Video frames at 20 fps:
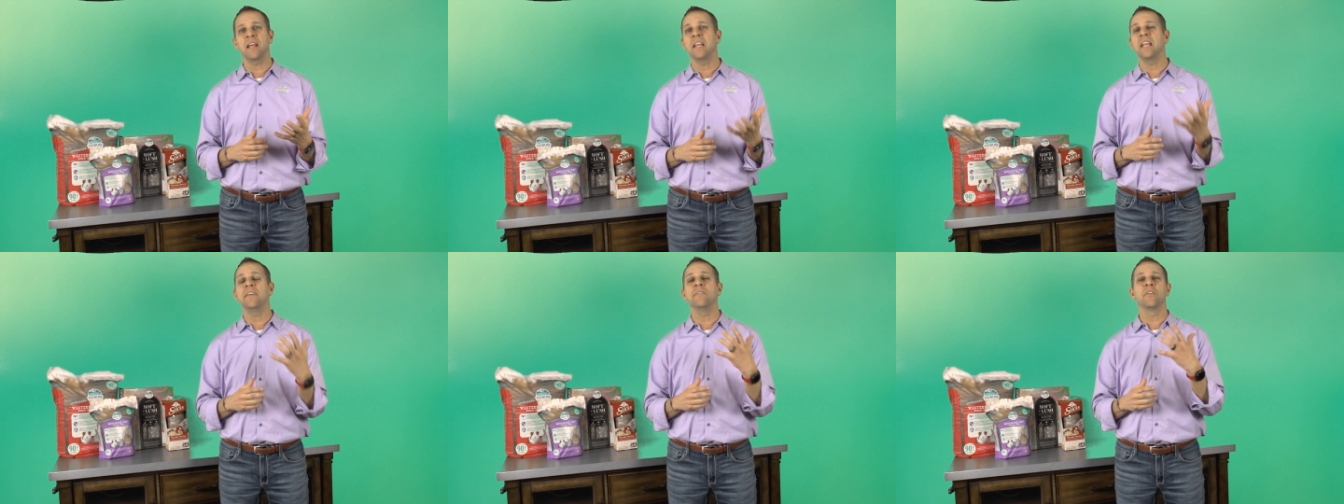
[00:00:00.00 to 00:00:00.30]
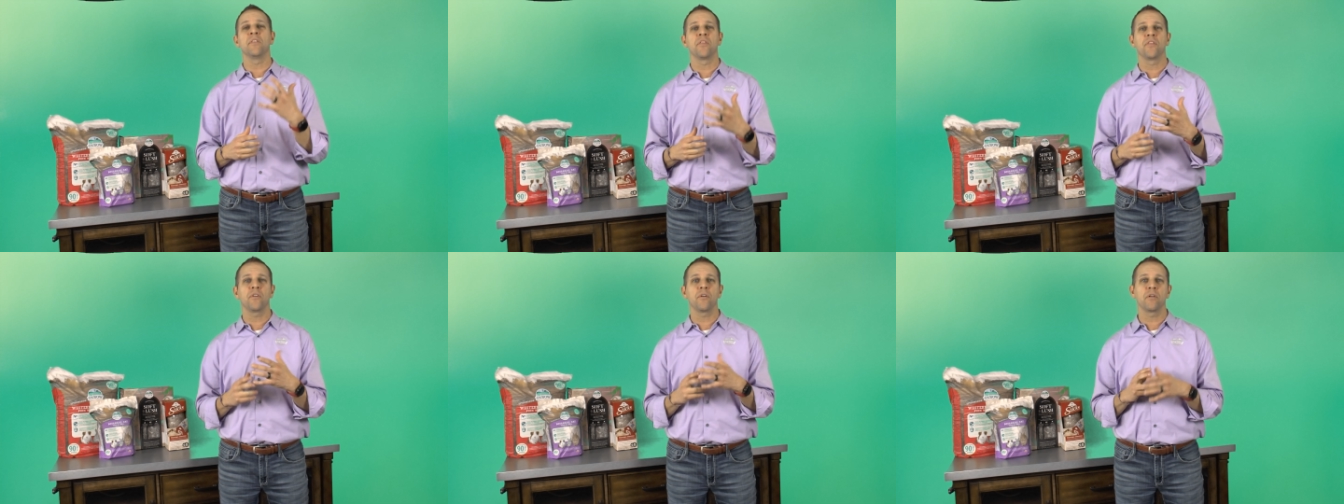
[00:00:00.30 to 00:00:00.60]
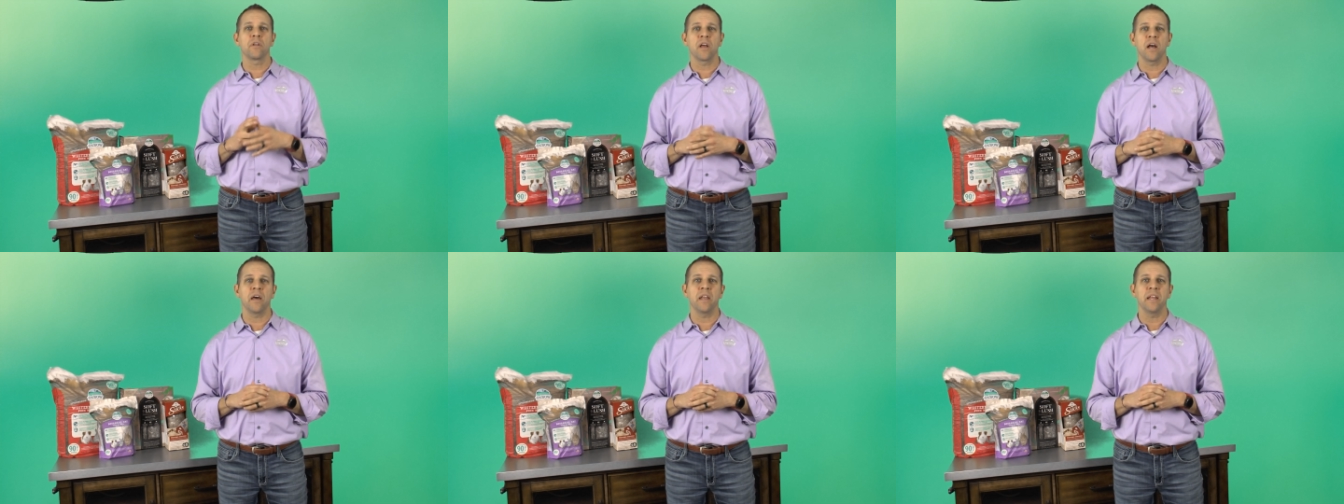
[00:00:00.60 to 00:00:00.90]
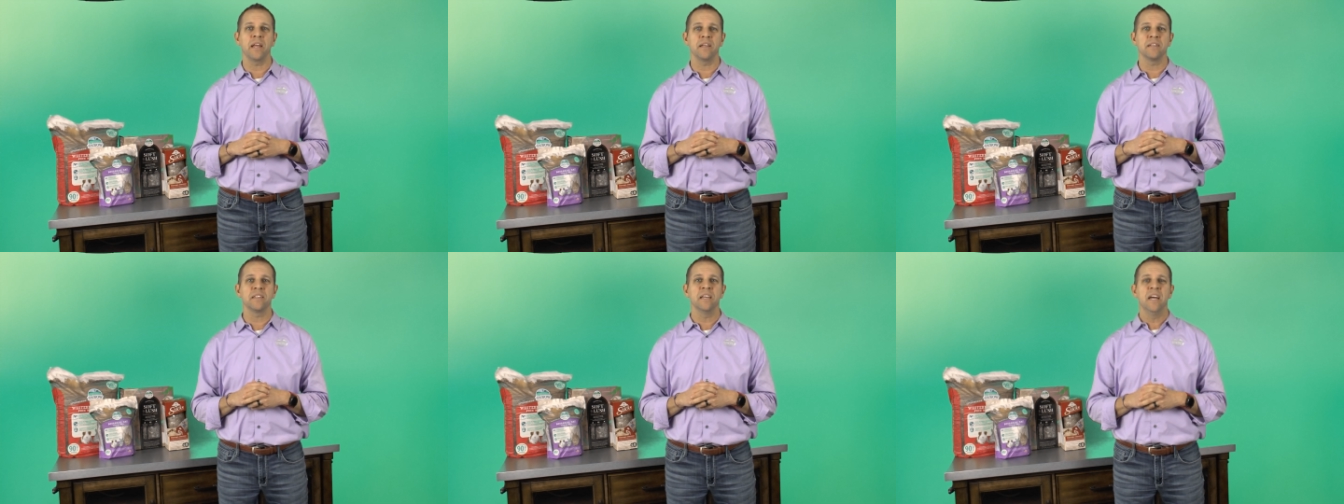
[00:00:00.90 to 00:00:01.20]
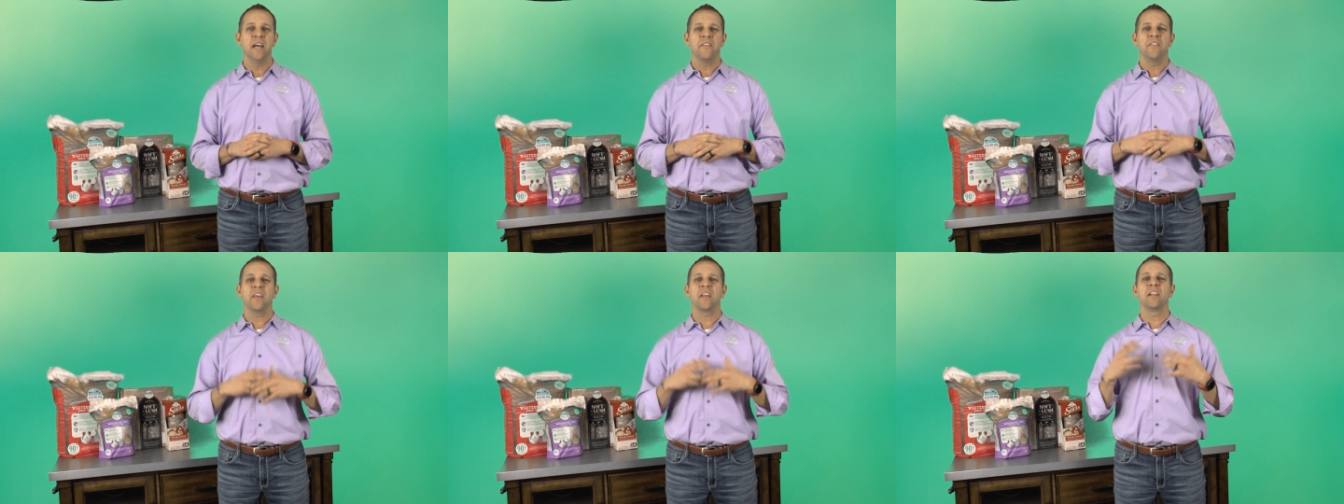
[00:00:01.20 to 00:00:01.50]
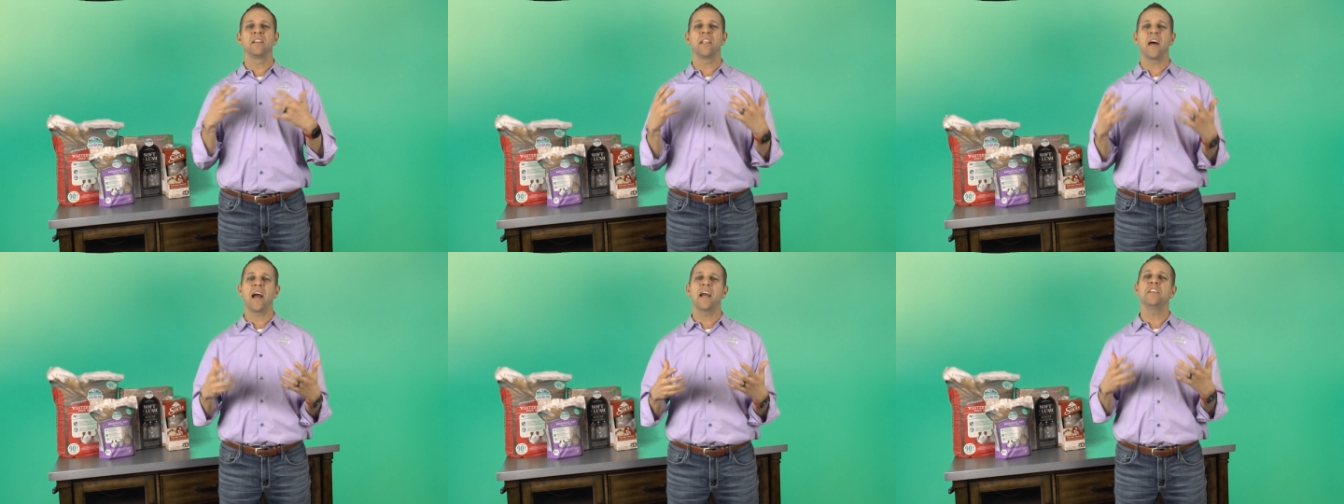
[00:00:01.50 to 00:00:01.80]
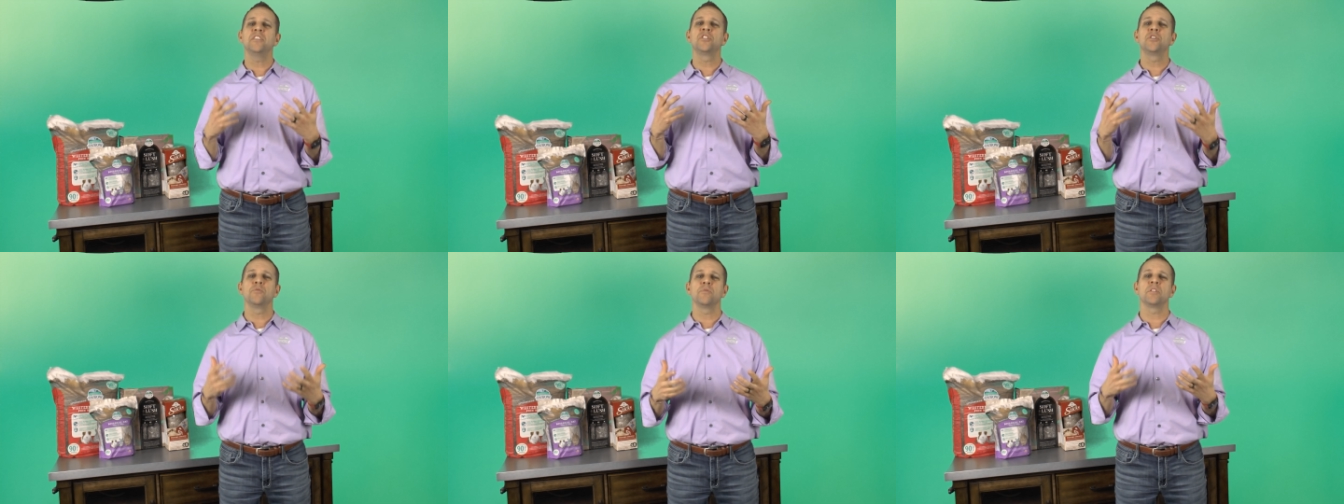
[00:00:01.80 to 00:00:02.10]
and even third cuttings that
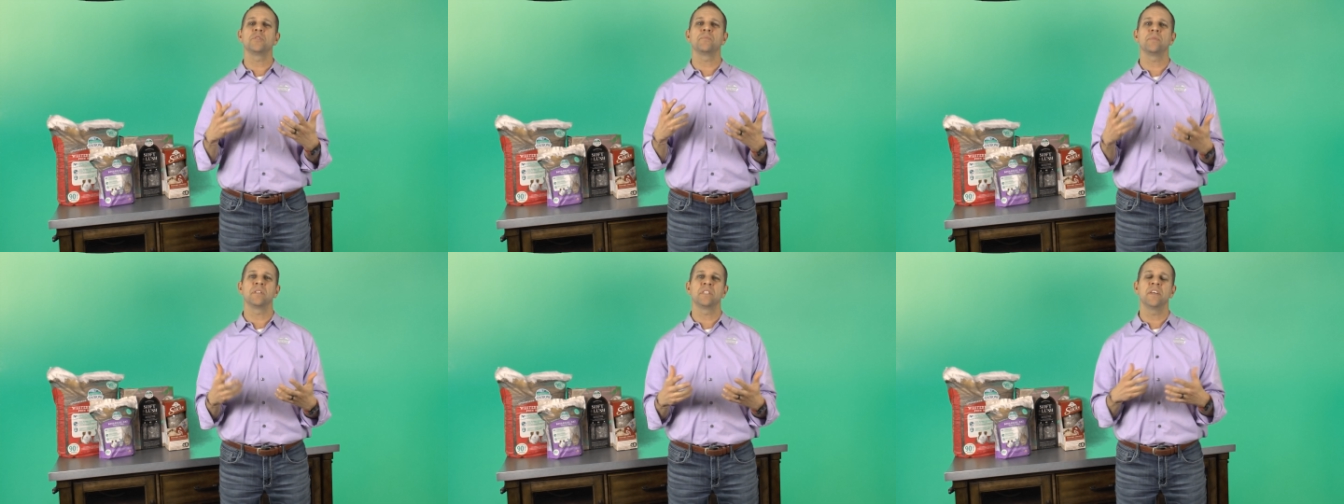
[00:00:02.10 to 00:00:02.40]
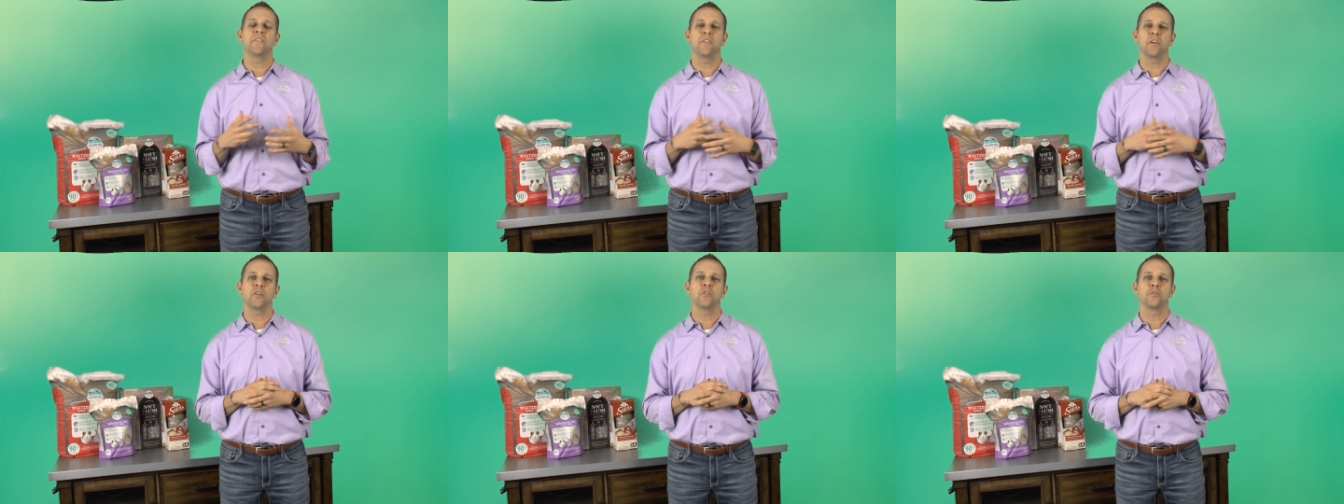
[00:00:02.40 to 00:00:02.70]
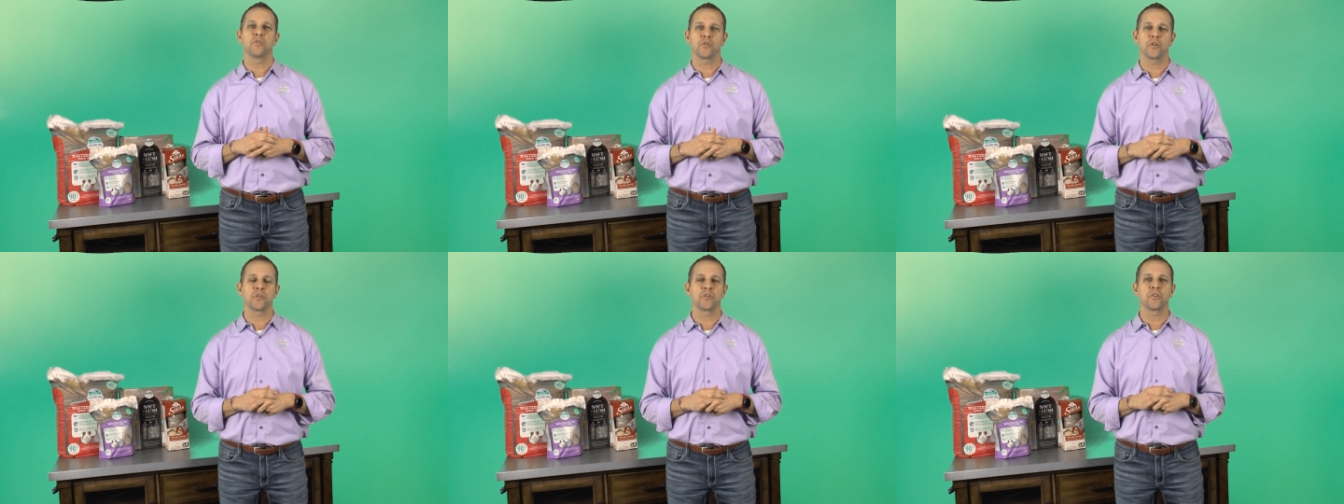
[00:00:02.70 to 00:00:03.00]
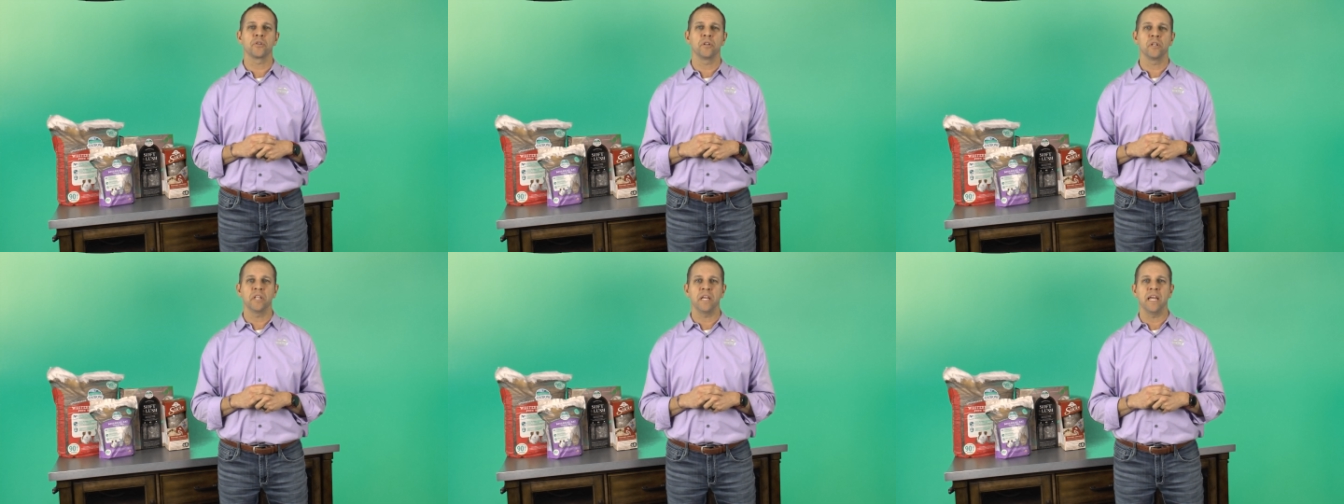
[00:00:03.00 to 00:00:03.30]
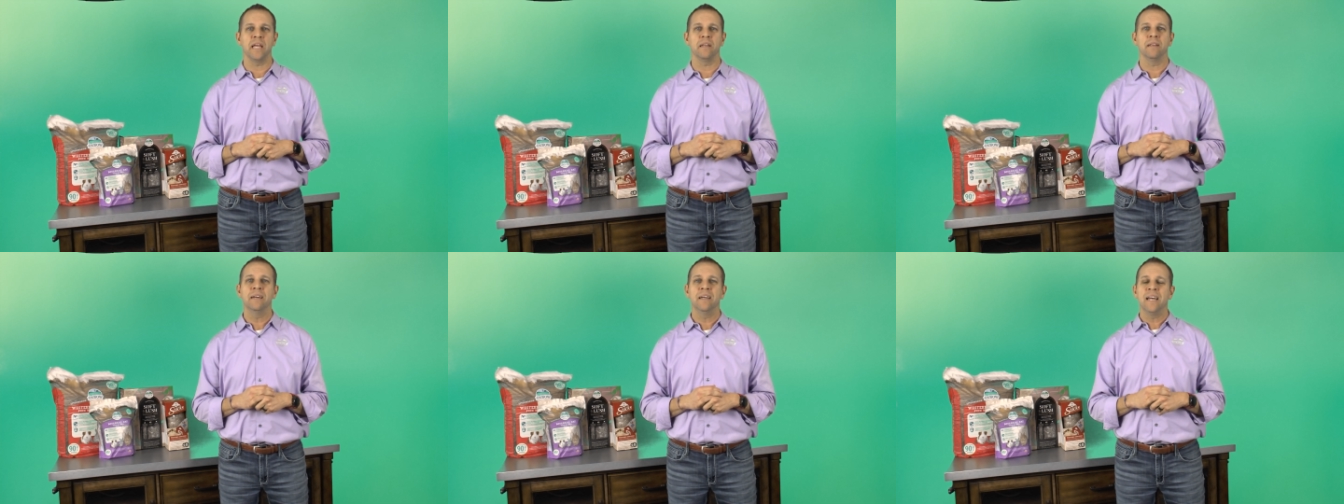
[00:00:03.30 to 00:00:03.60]
aligns to a specific nutritional need?